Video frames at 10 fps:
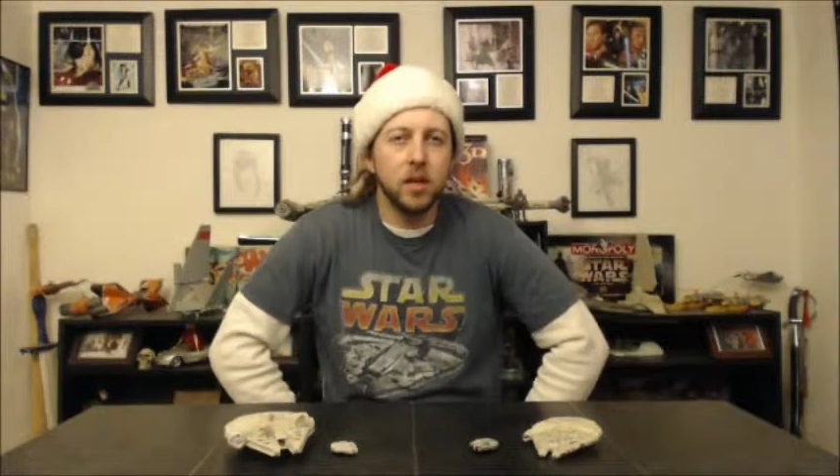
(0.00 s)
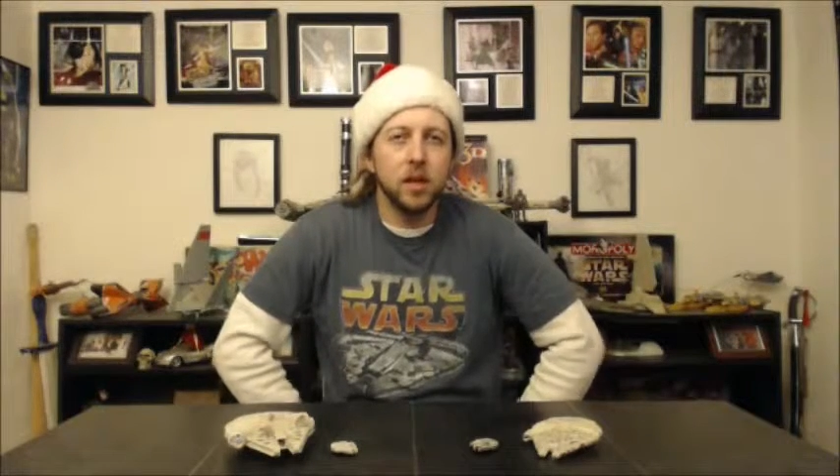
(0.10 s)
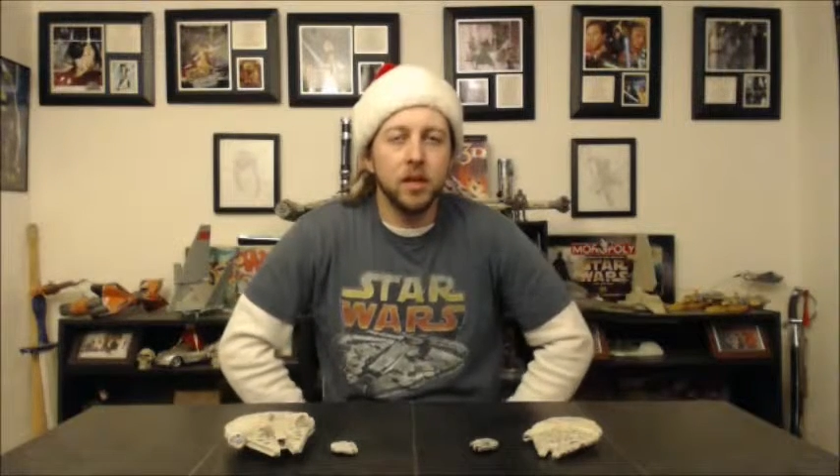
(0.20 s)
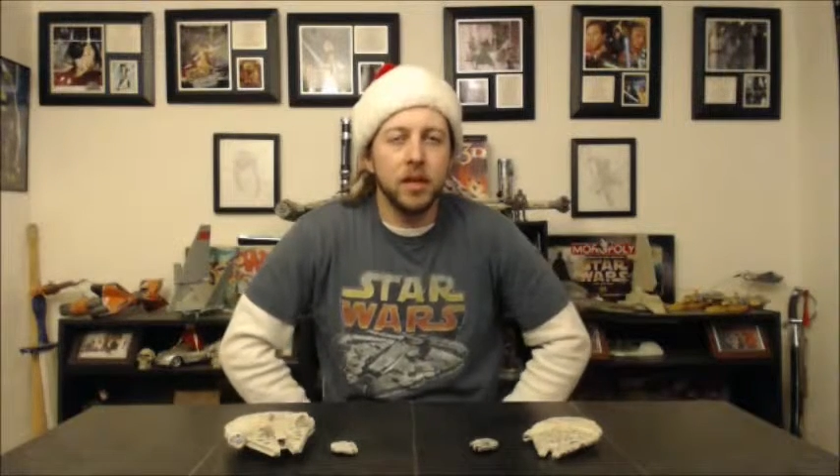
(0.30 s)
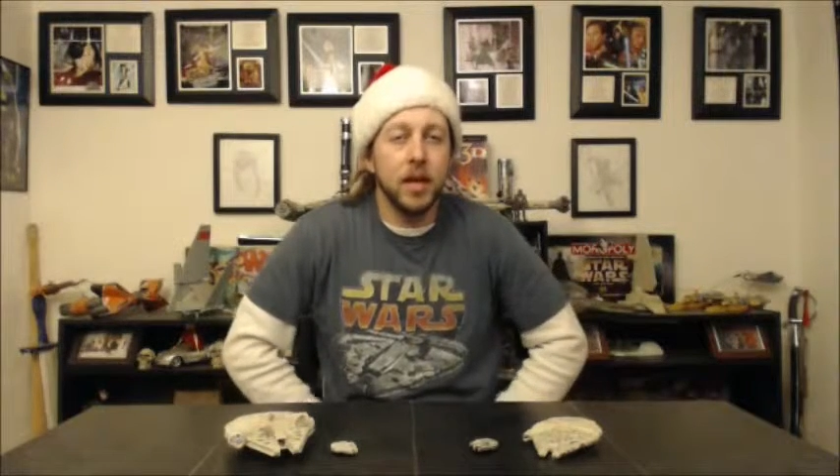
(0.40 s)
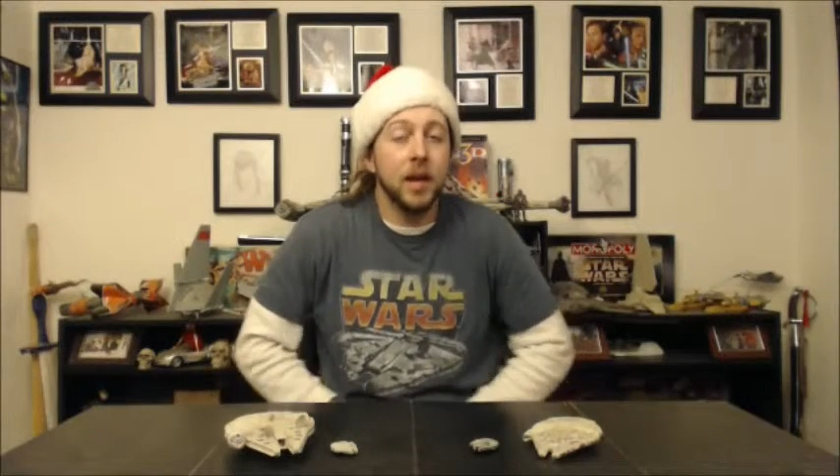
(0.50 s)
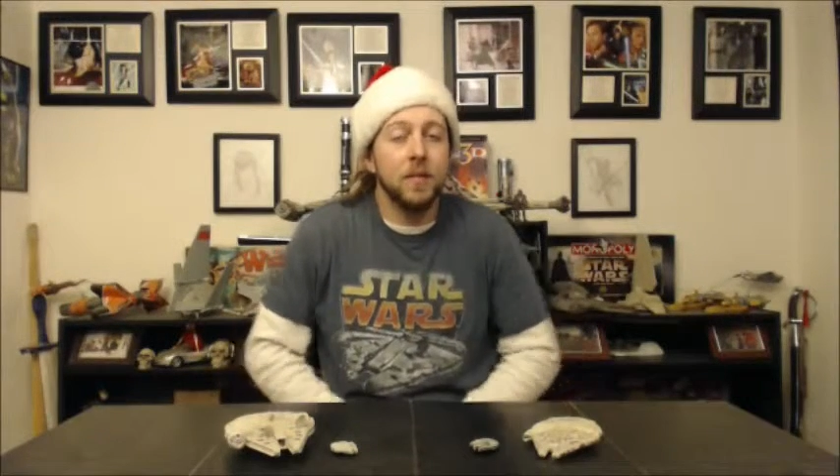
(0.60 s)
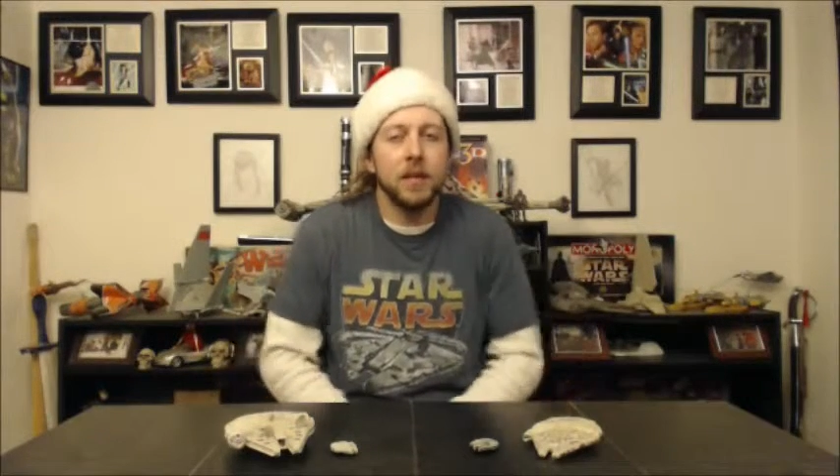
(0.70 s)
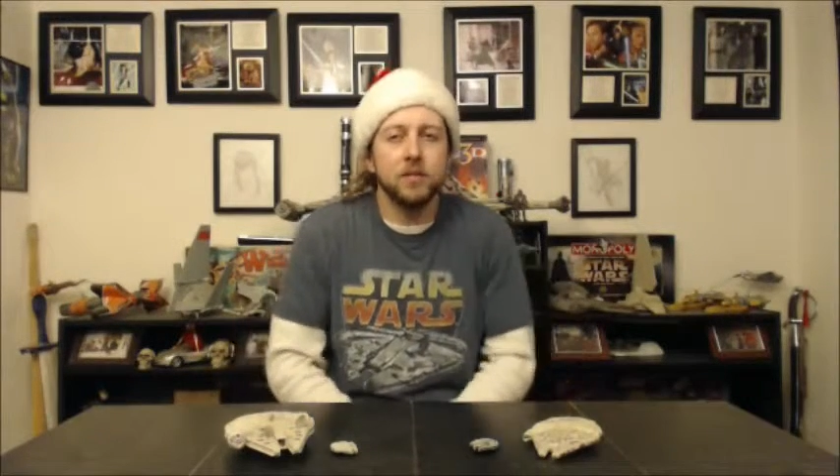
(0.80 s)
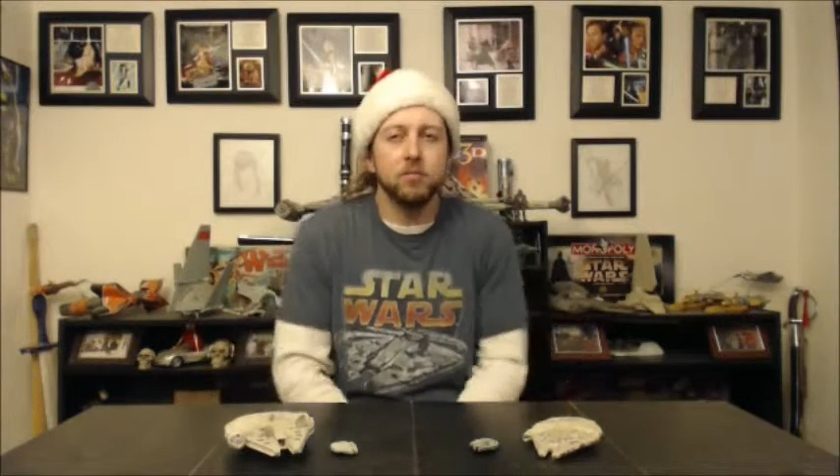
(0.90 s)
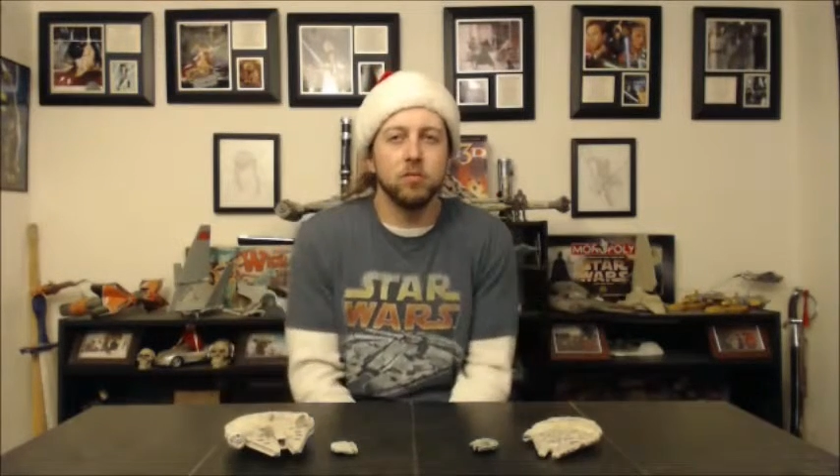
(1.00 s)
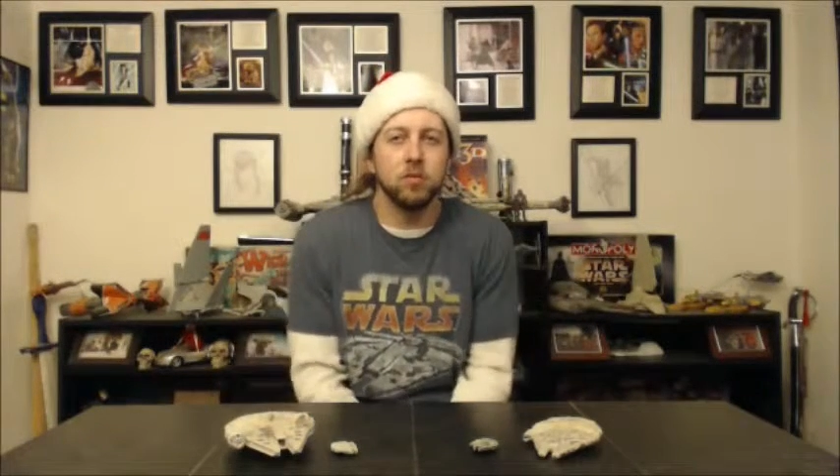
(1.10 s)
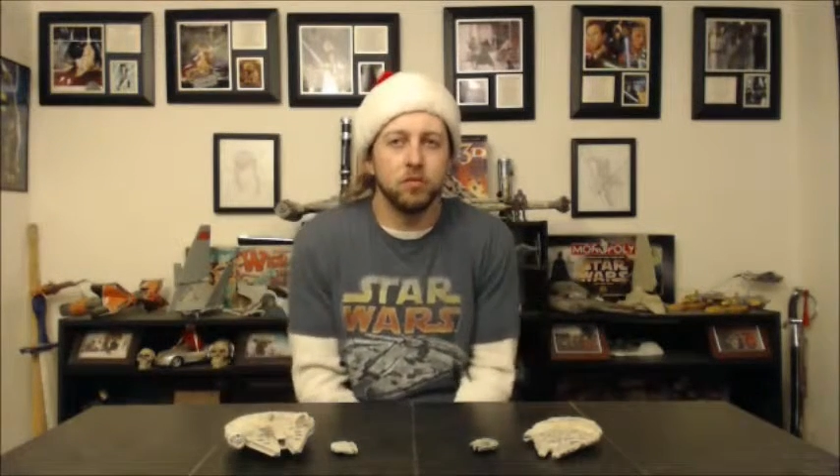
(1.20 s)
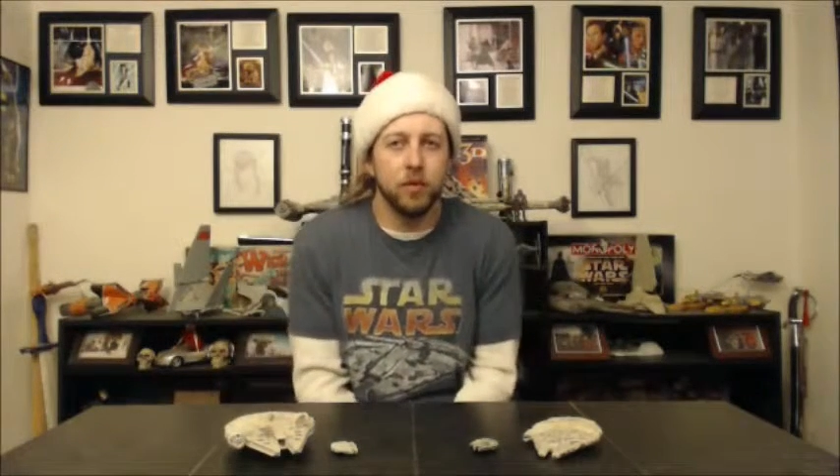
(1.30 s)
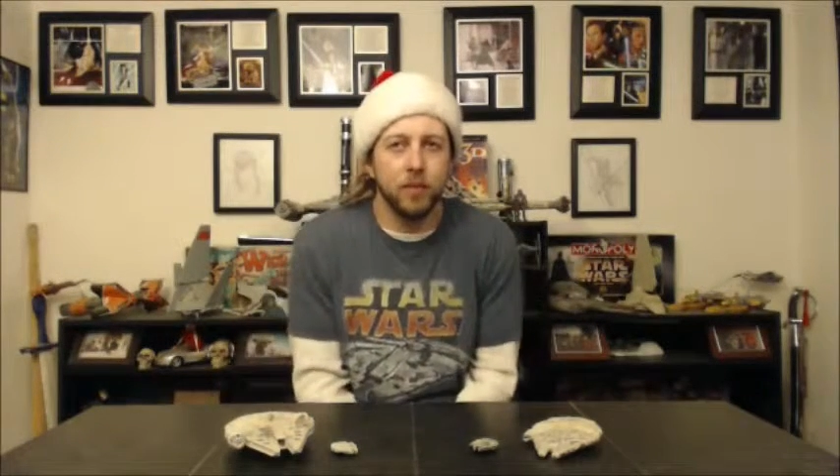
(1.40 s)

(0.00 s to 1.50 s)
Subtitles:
those were